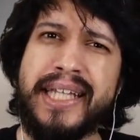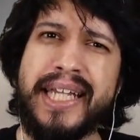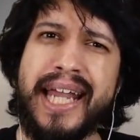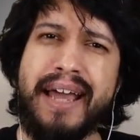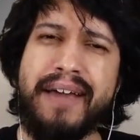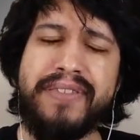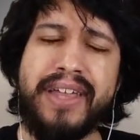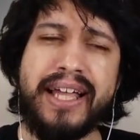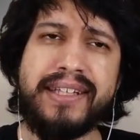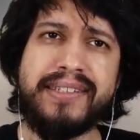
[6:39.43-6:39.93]
Did
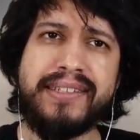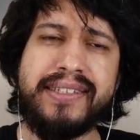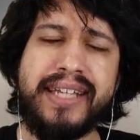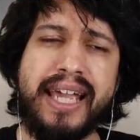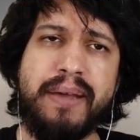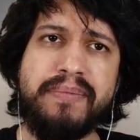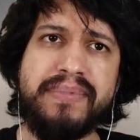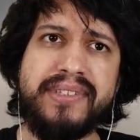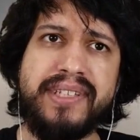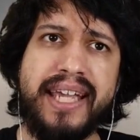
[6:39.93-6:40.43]
he have that
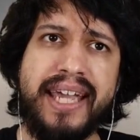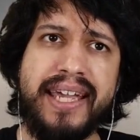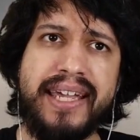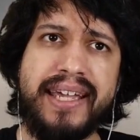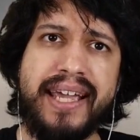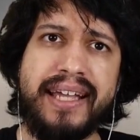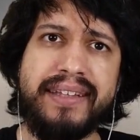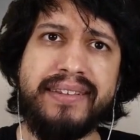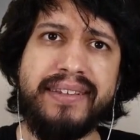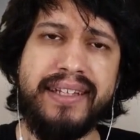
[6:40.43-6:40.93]
same
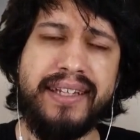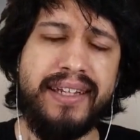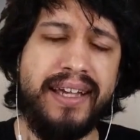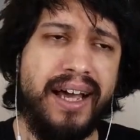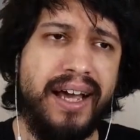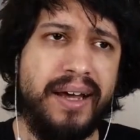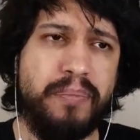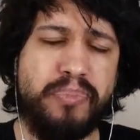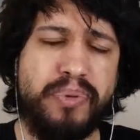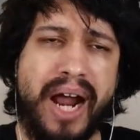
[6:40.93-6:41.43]
take at
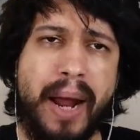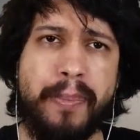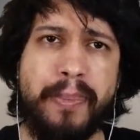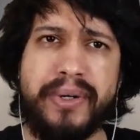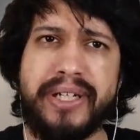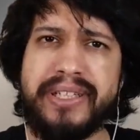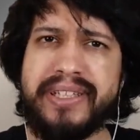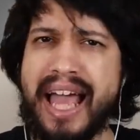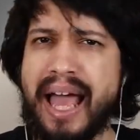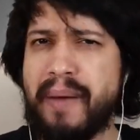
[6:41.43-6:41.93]
the
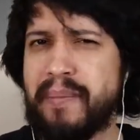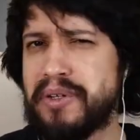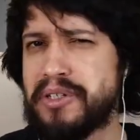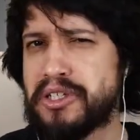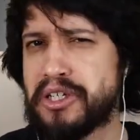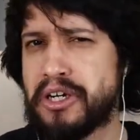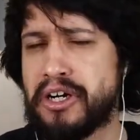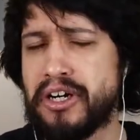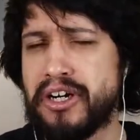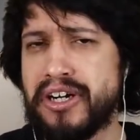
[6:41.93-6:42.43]
property
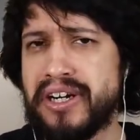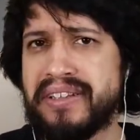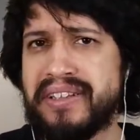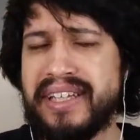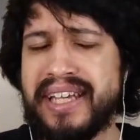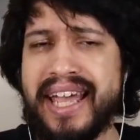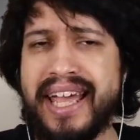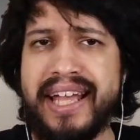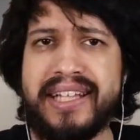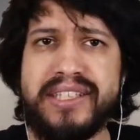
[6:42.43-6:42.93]
damage occurred
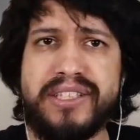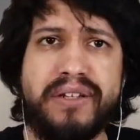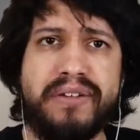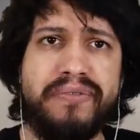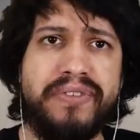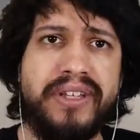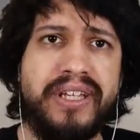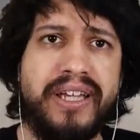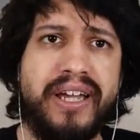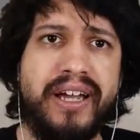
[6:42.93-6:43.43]
at the hands
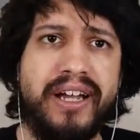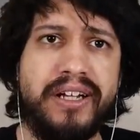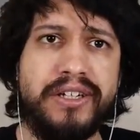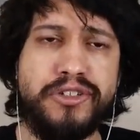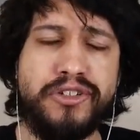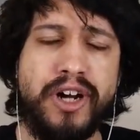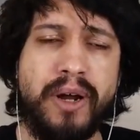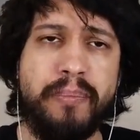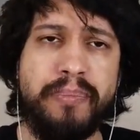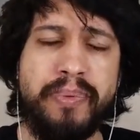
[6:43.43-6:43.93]
of
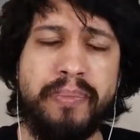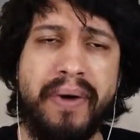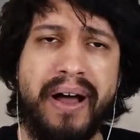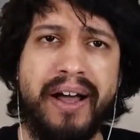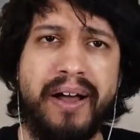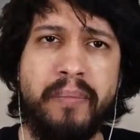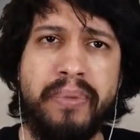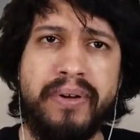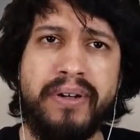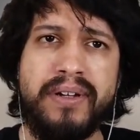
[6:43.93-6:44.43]
the Trump
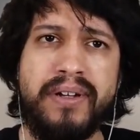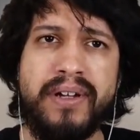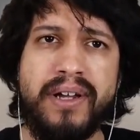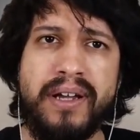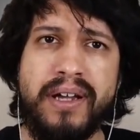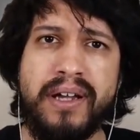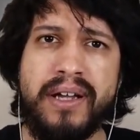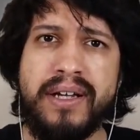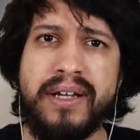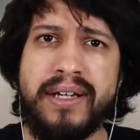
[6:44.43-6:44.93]
mob?
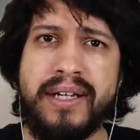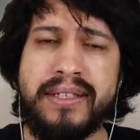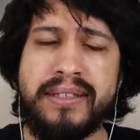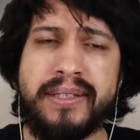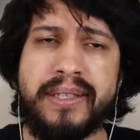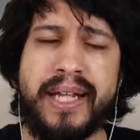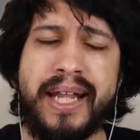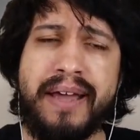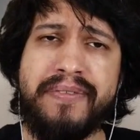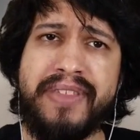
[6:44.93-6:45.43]

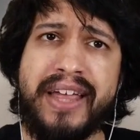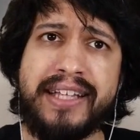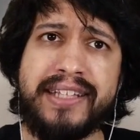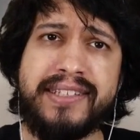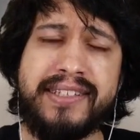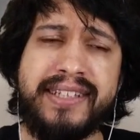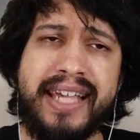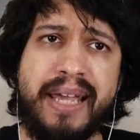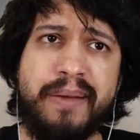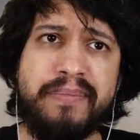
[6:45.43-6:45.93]
Did he have
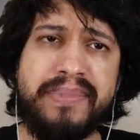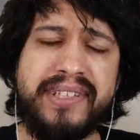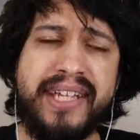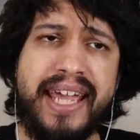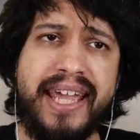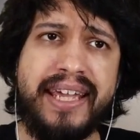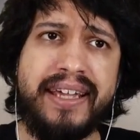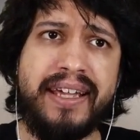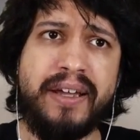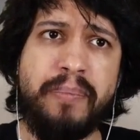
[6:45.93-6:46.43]
that same
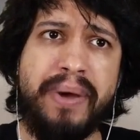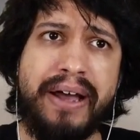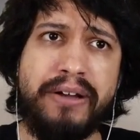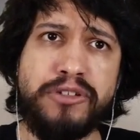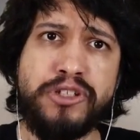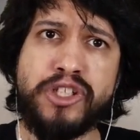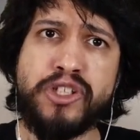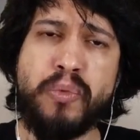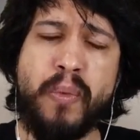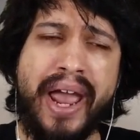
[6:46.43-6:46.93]
take
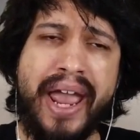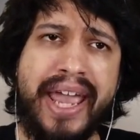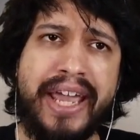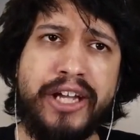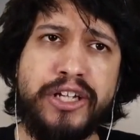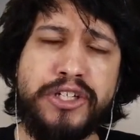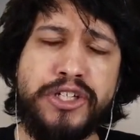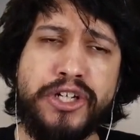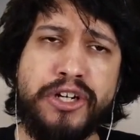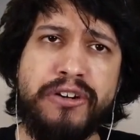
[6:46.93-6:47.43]
about
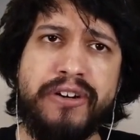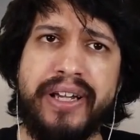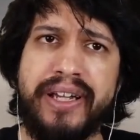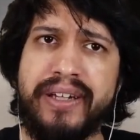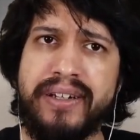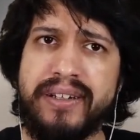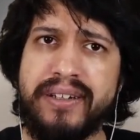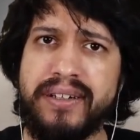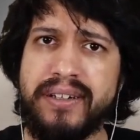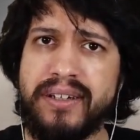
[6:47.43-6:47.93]
swaying a
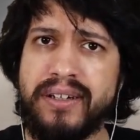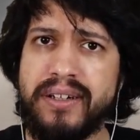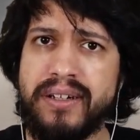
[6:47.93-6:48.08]
jury